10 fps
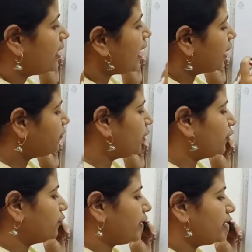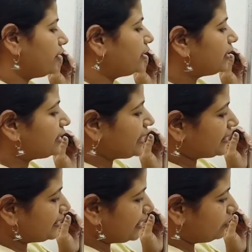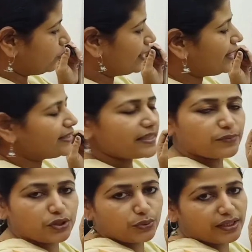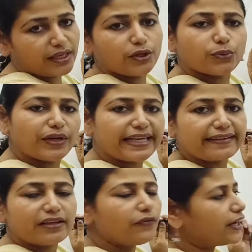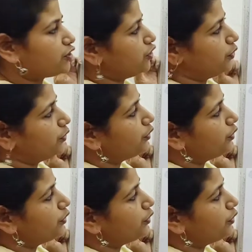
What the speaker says: And we want to find out this x and y and substitute here, you will get the fraction.